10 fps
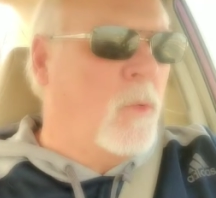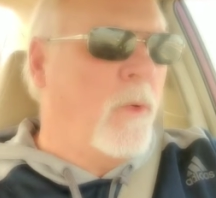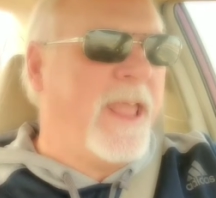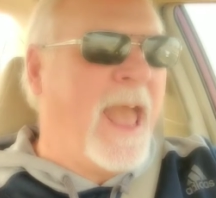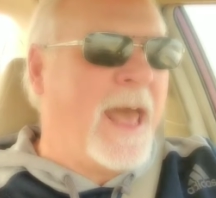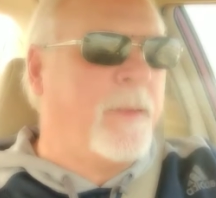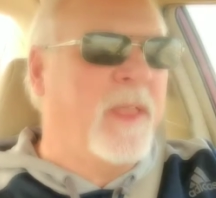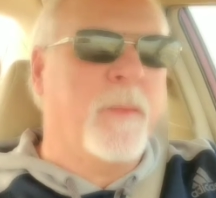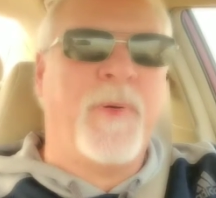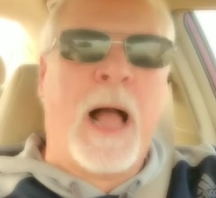We had him
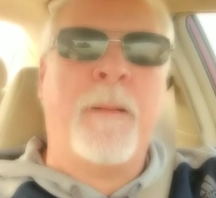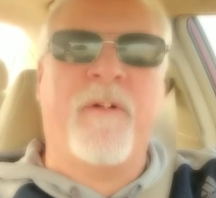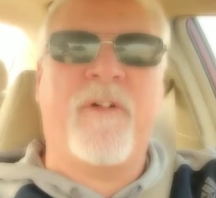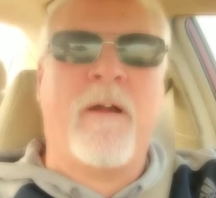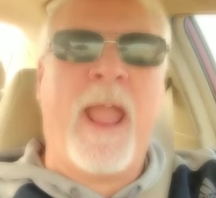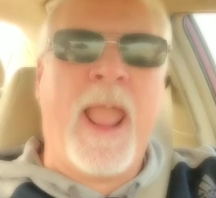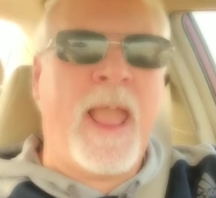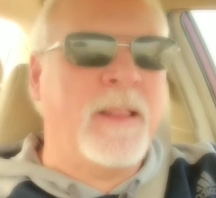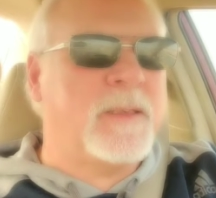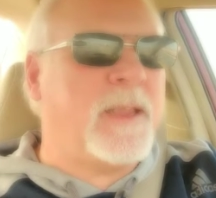in the palm of our
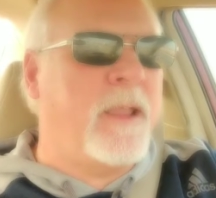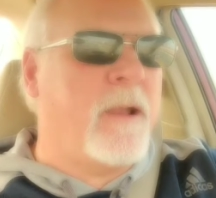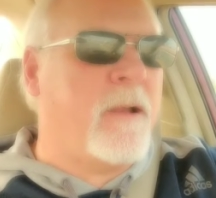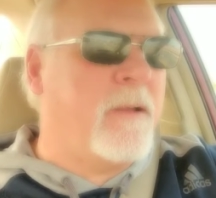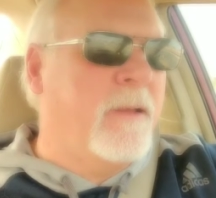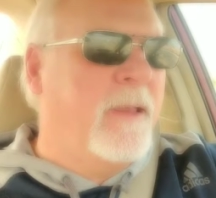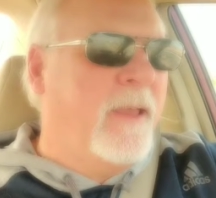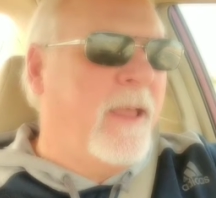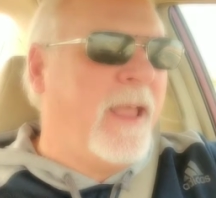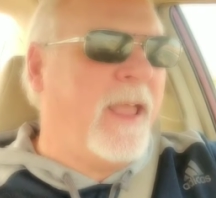hands here
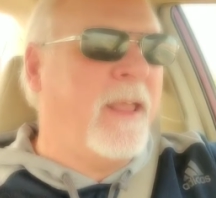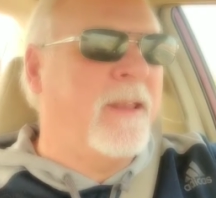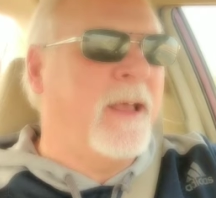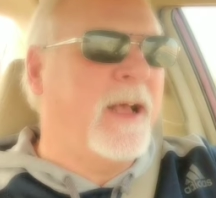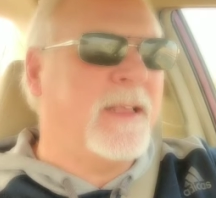in